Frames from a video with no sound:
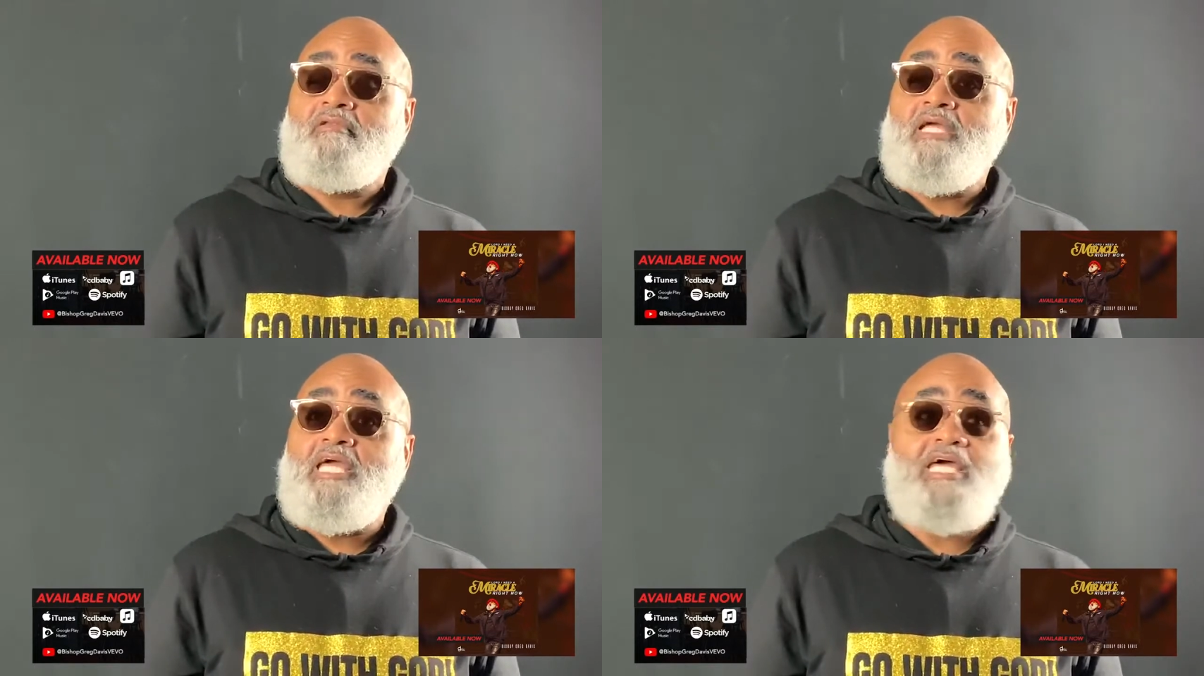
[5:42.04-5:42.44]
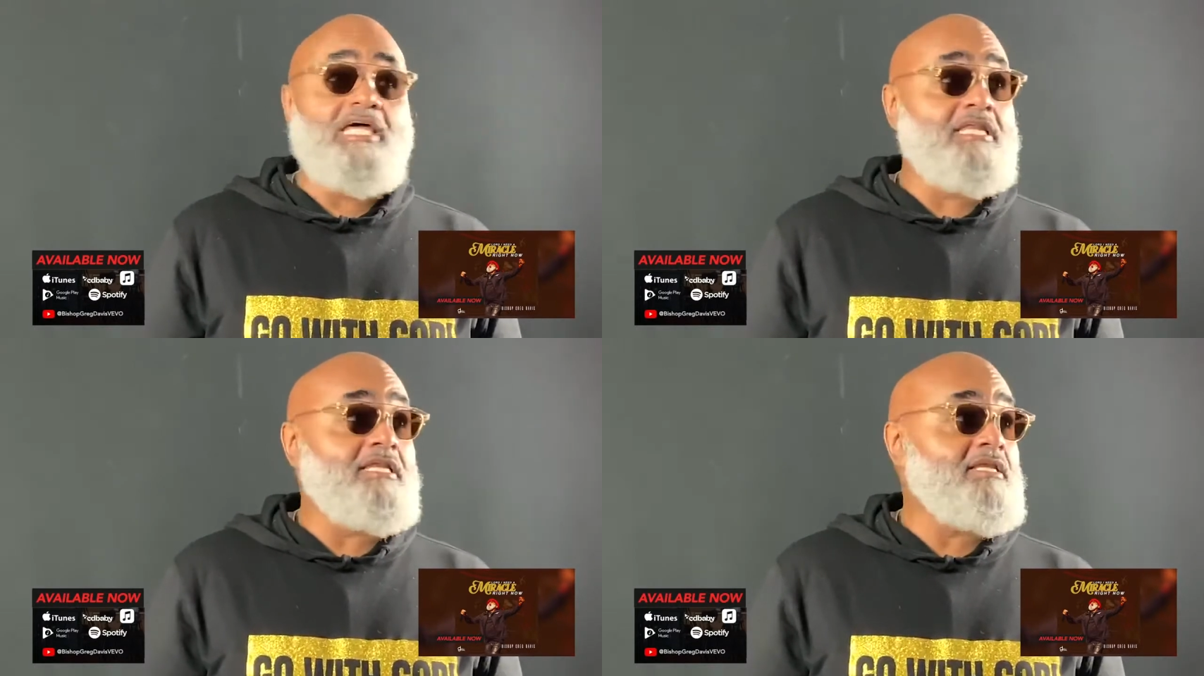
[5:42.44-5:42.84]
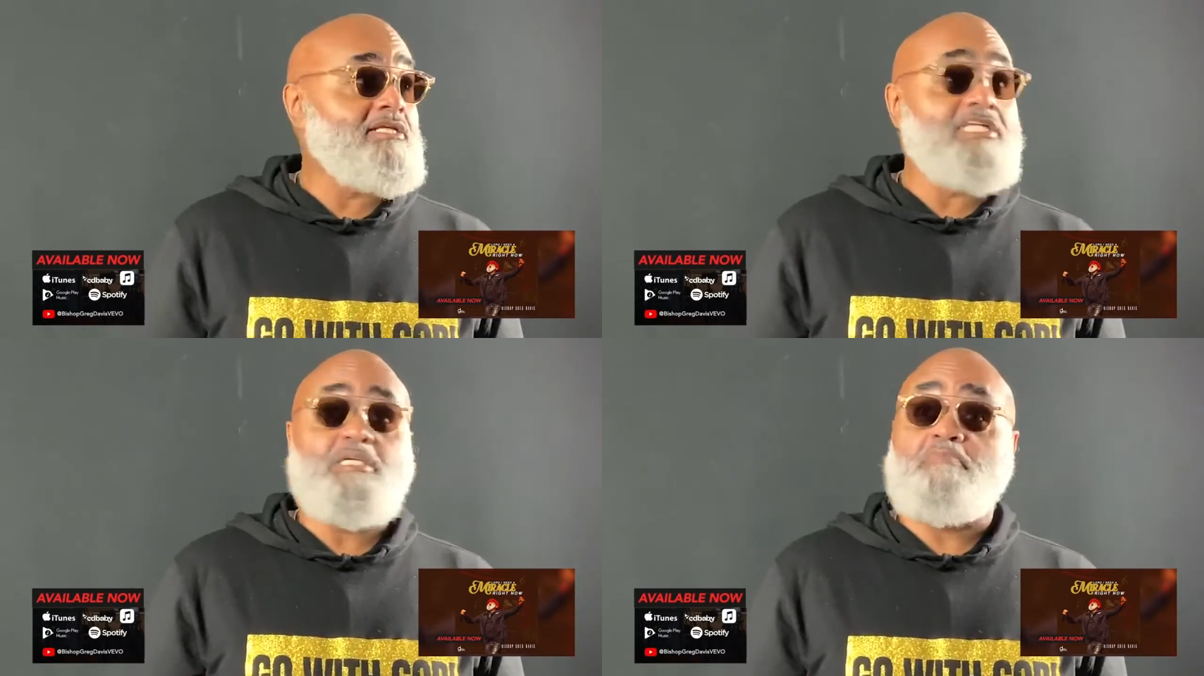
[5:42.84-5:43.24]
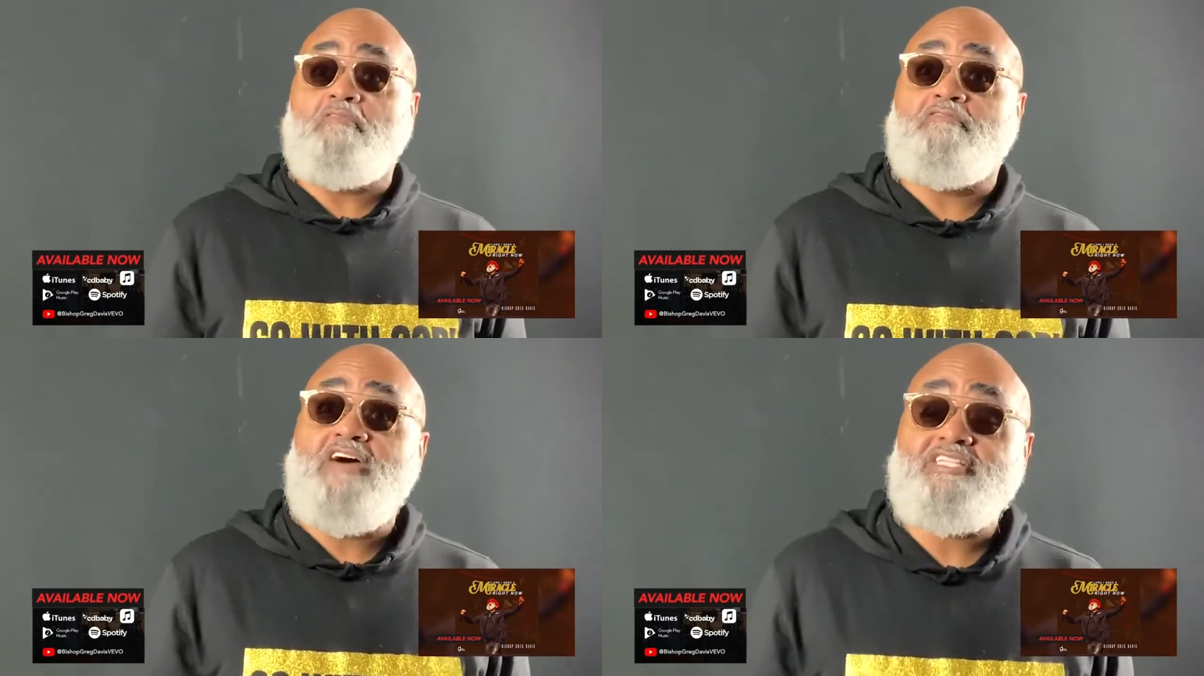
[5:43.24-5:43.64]
and she's a
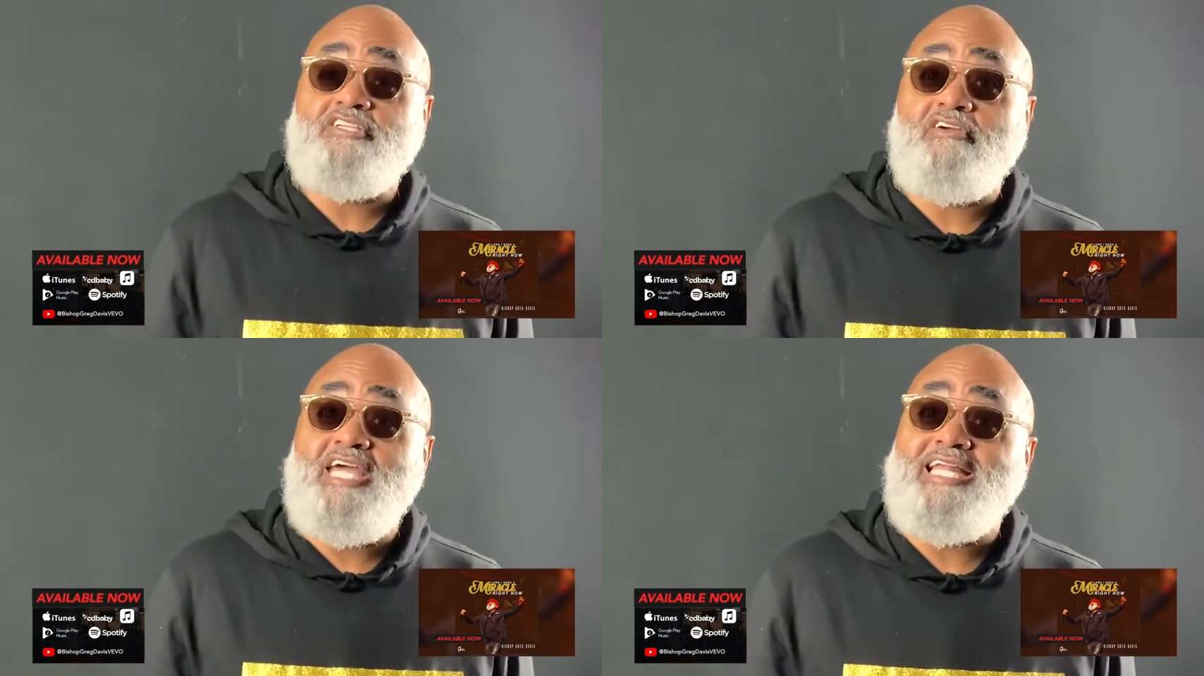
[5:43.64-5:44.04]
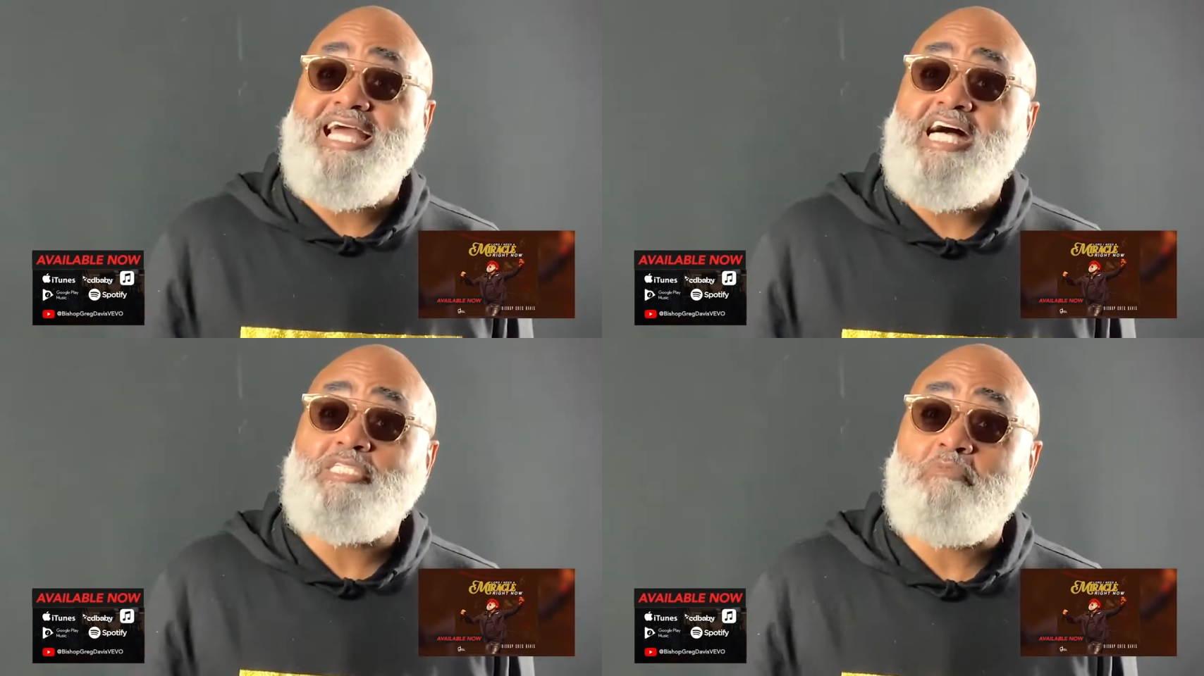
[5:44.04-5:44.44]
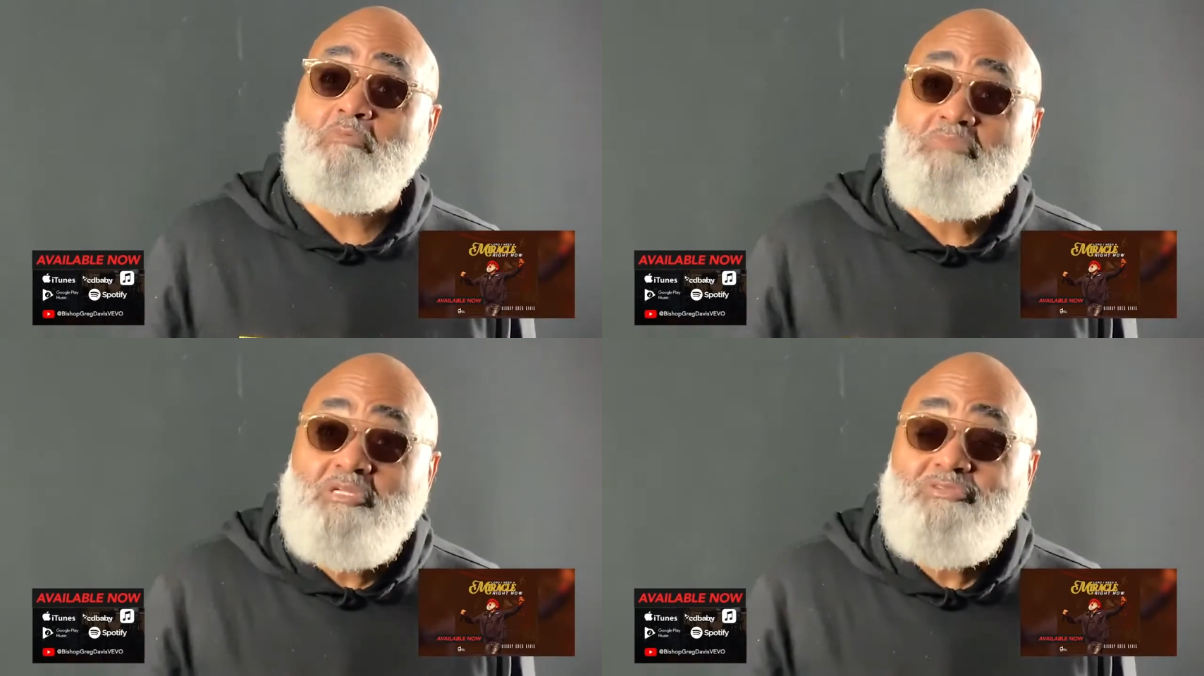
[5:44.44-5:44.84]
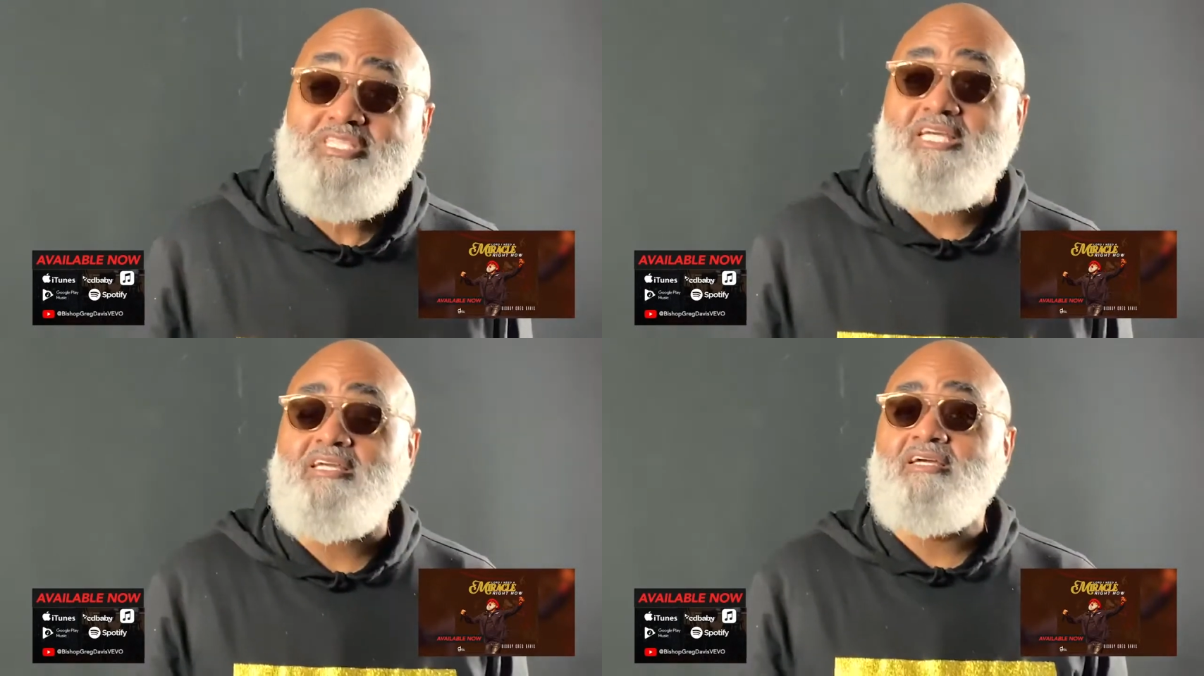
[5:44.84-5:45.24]
professor in gospel
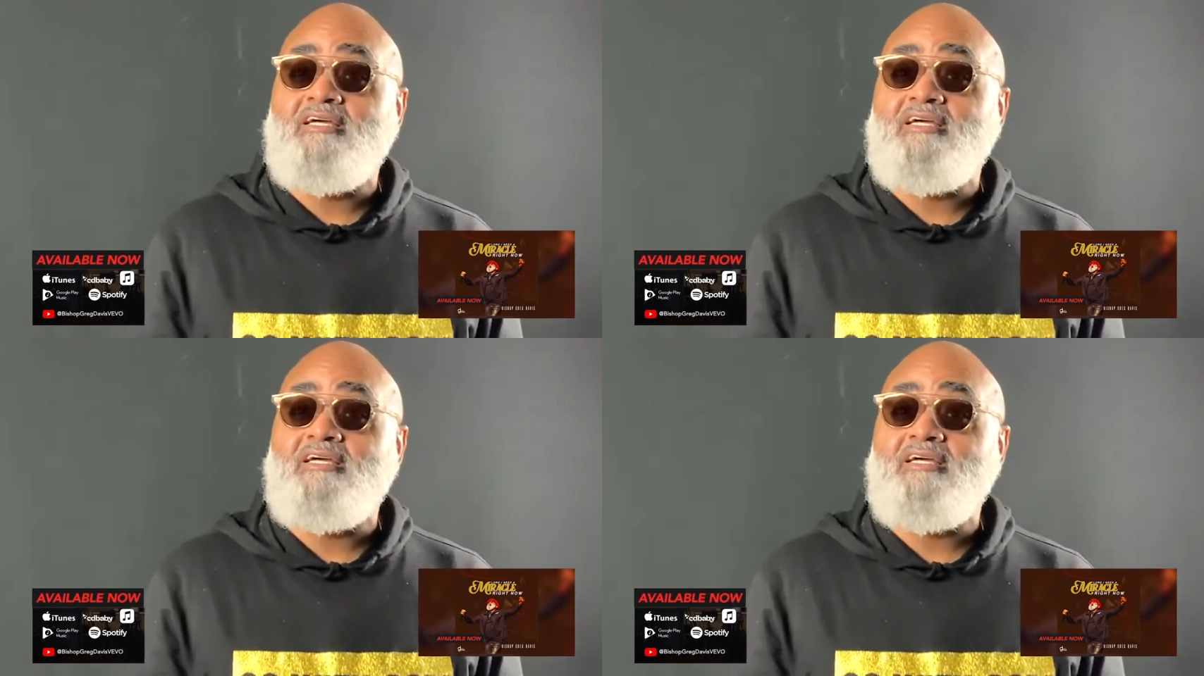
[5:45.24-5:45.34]
music.